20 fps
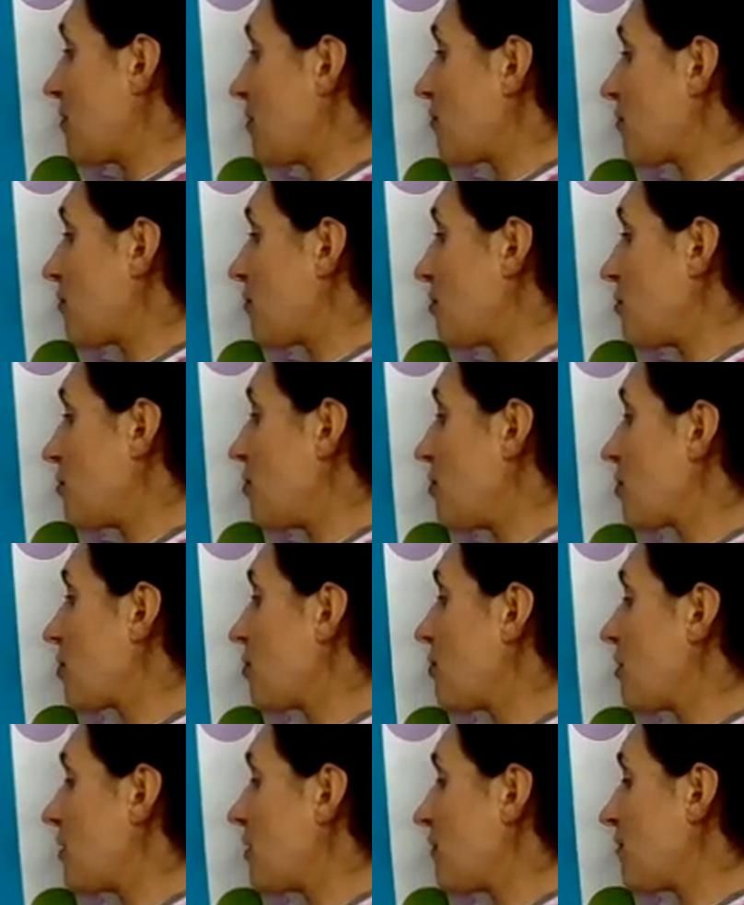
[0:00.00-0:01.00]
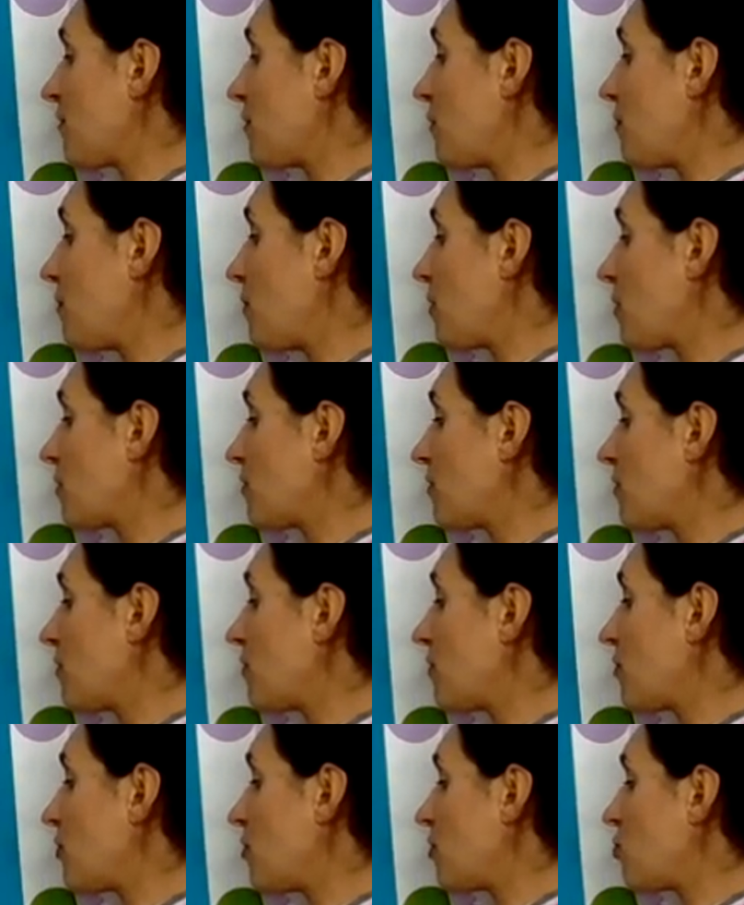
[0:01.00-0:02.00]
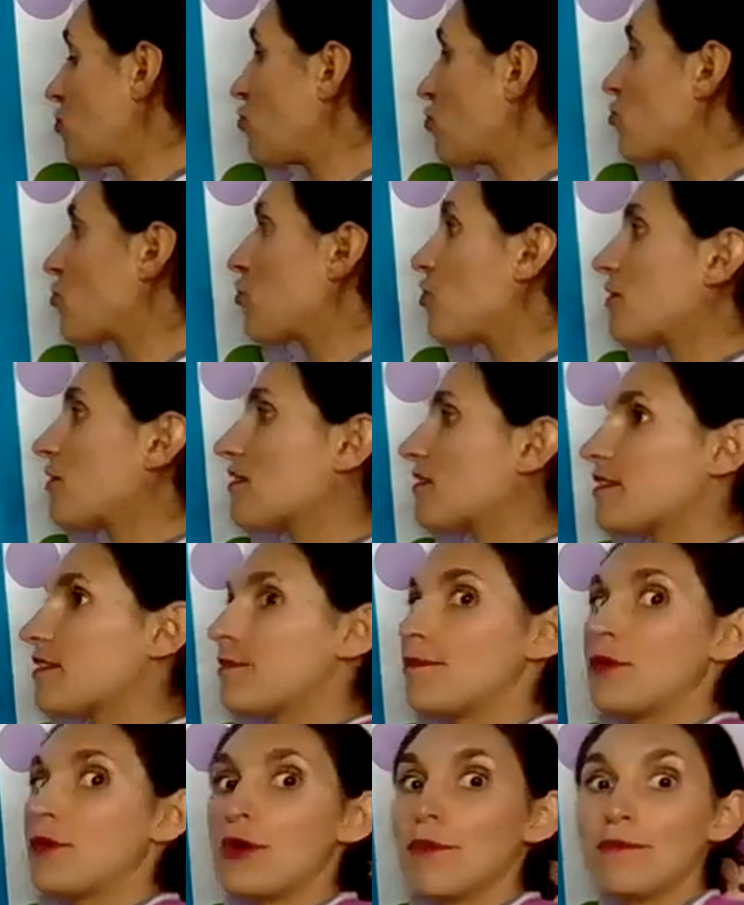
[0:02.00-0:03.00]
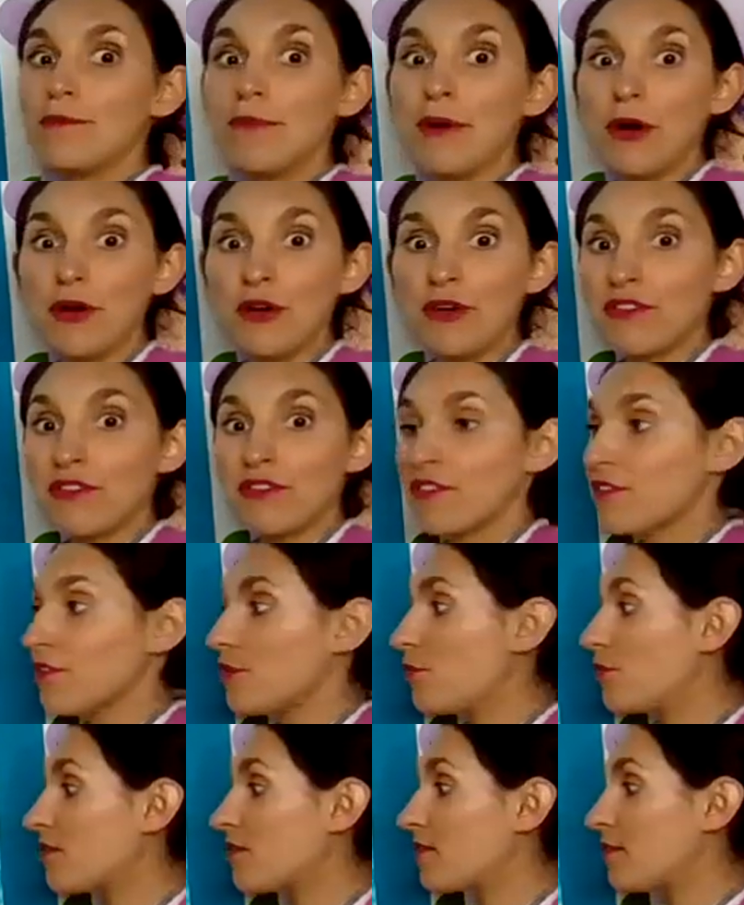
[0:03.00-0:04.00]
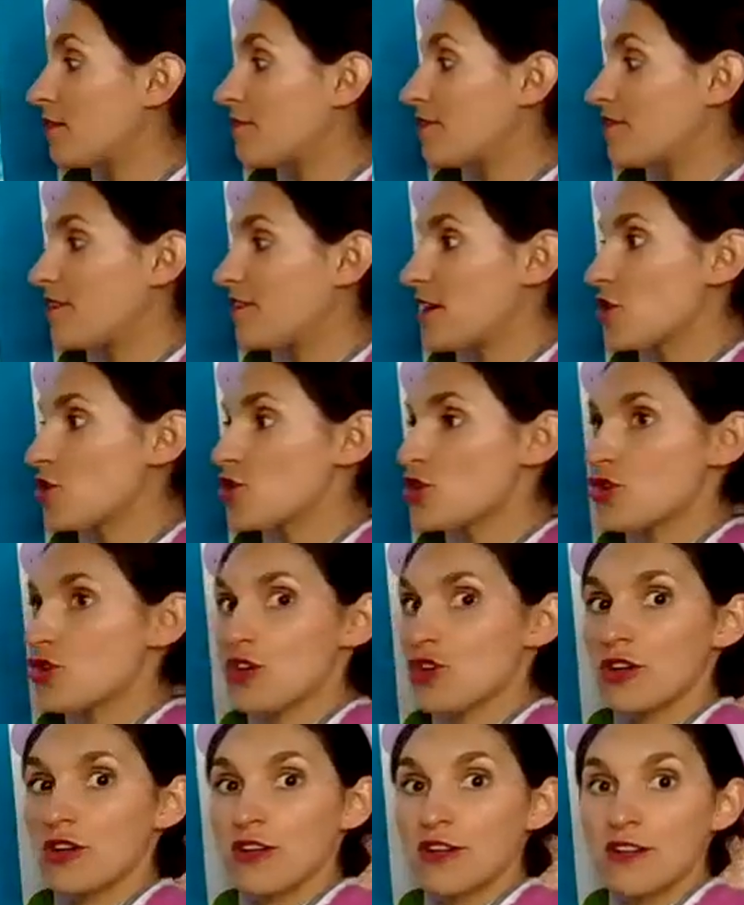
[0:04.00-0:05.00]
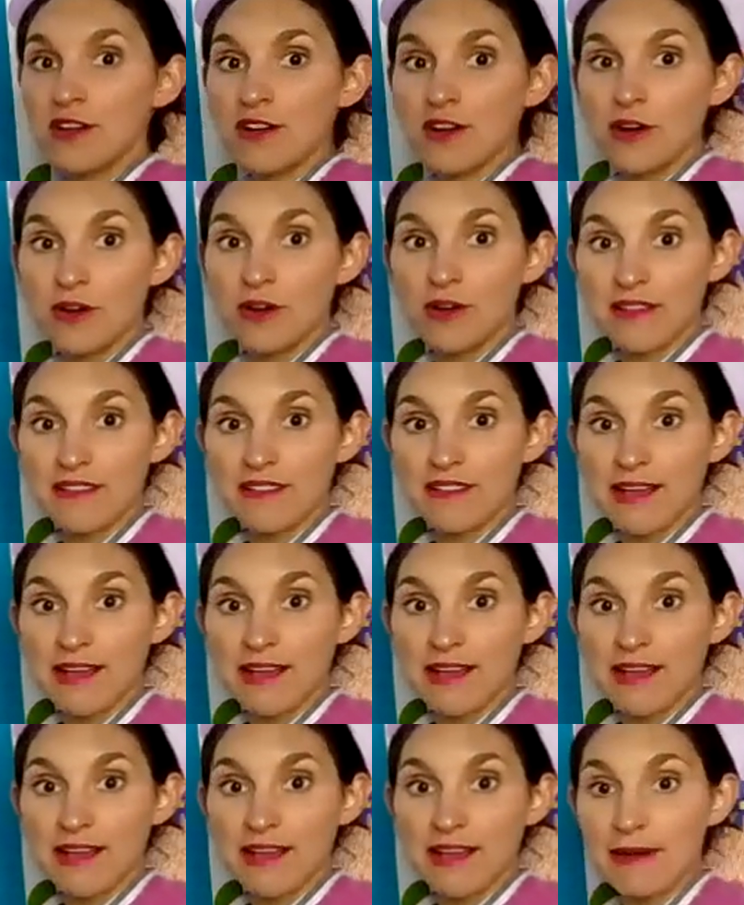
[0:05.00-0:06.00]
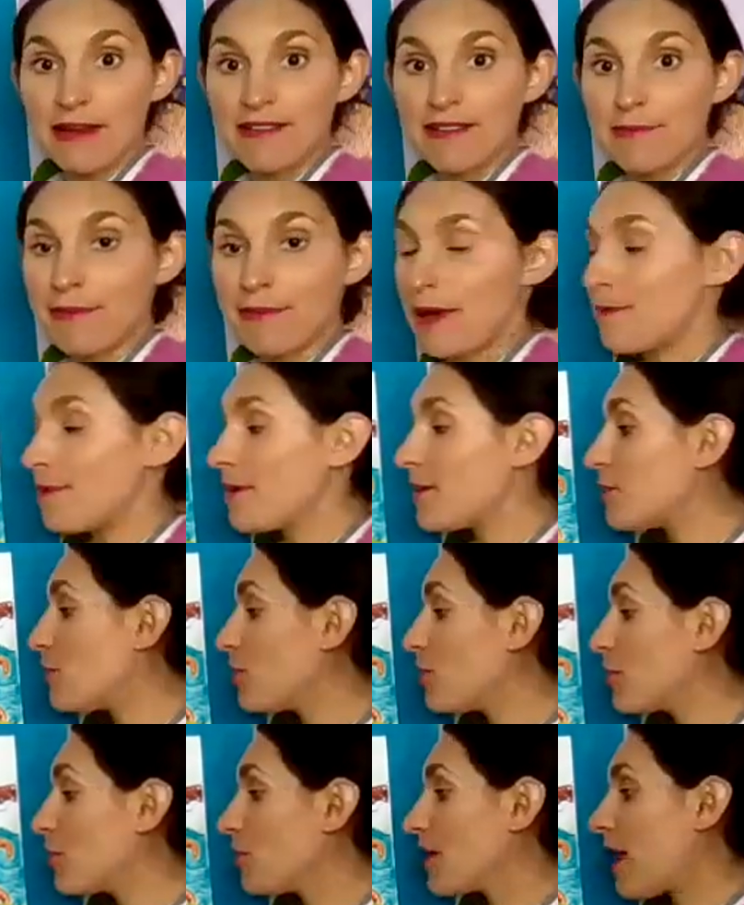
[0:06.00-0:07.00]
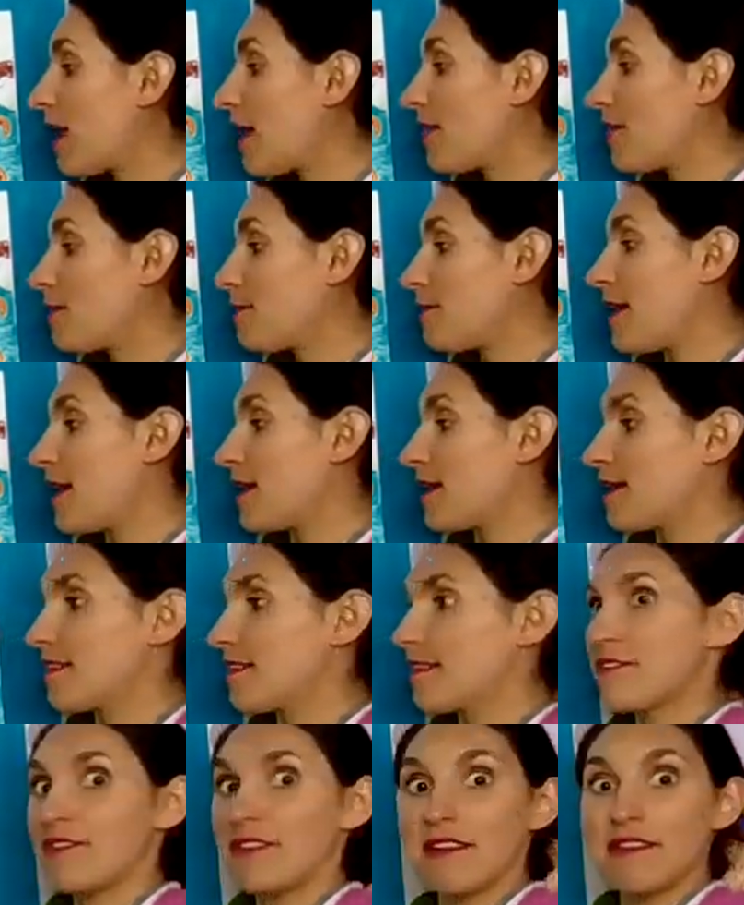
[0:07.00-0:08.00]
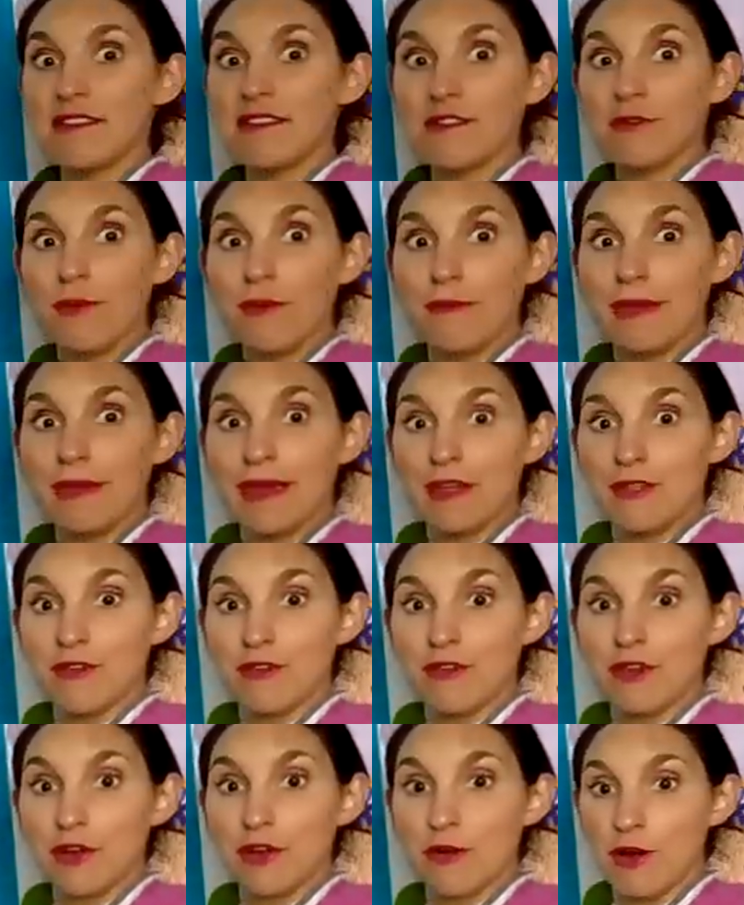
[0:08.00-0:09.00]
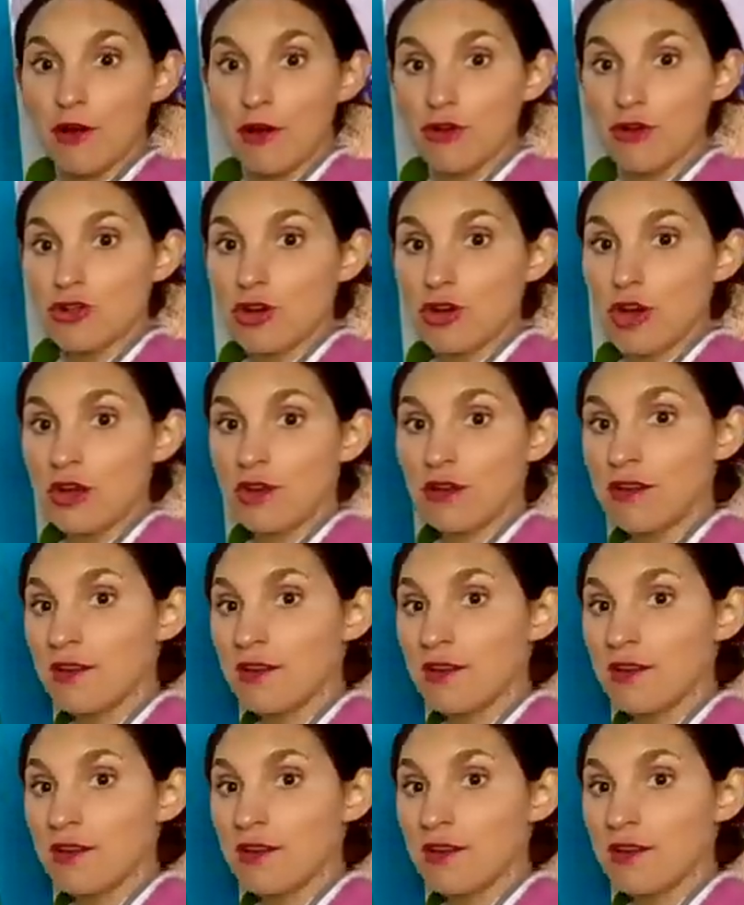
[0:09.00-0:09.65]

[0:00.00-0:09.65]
So you could, if you wanted to, draw some more boats or some fish on a separate piece of paper. You could cut them out as if they're swimming through your ocean.